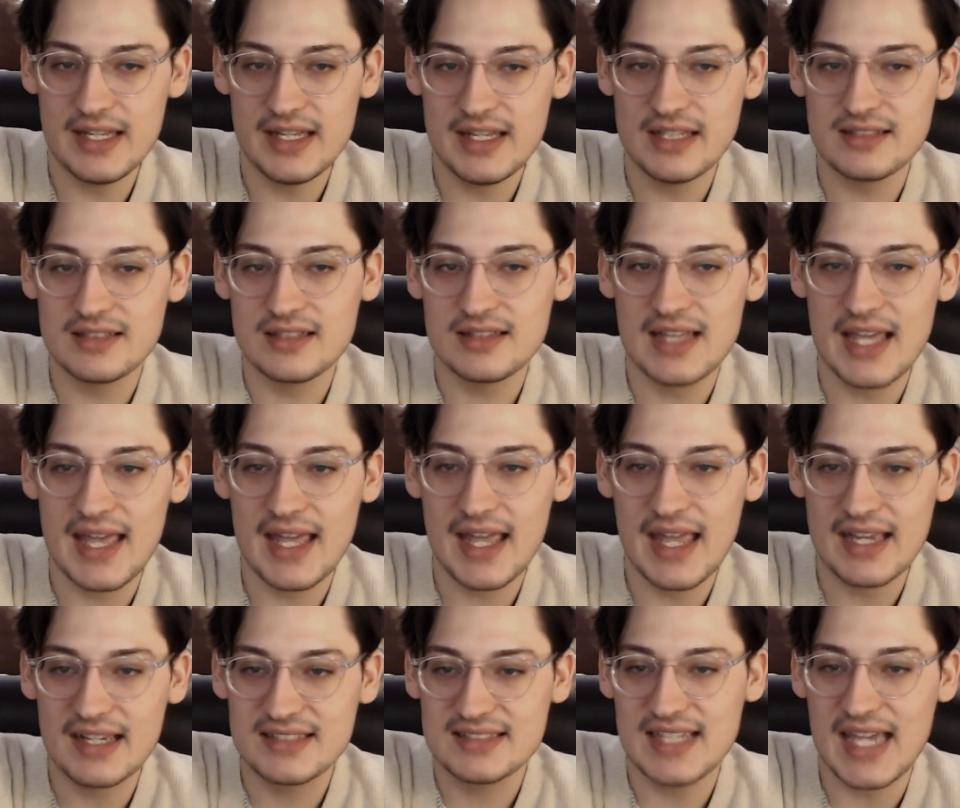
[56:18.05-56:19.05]
Isn't that
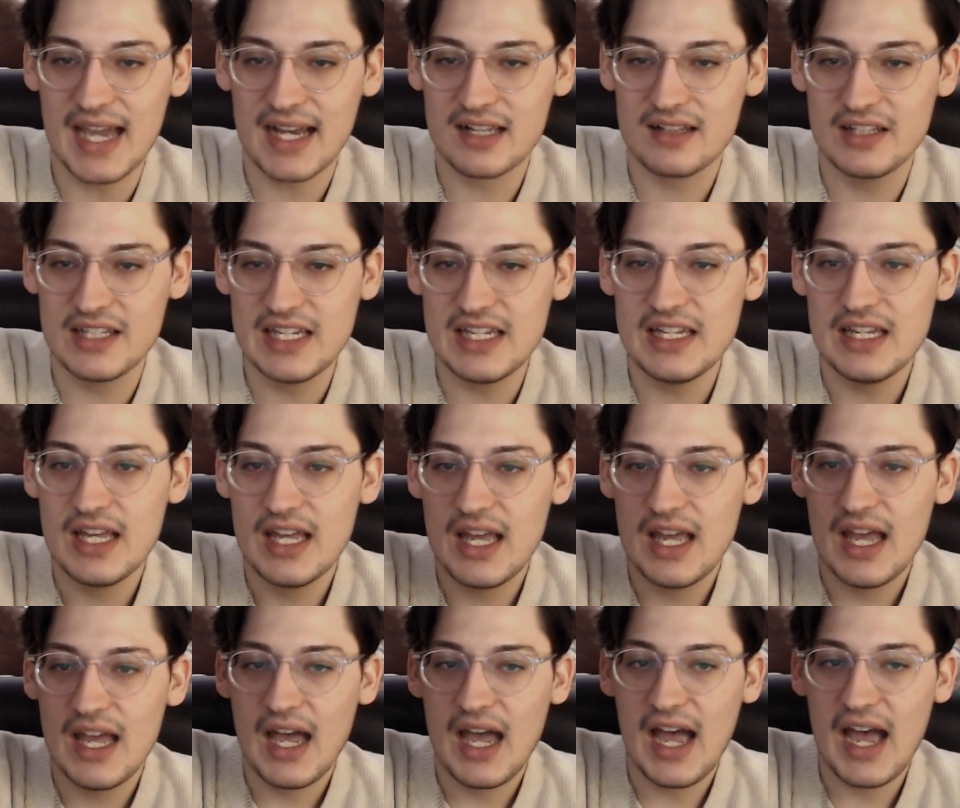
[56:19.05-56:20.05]
exactly
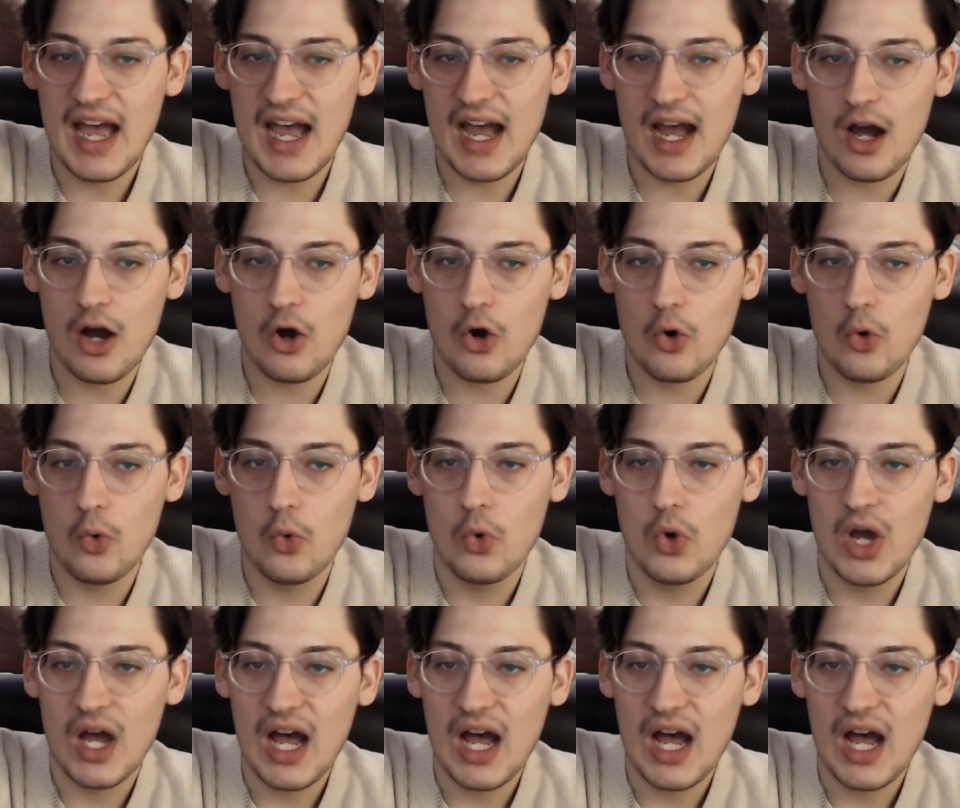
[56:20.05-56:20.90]
how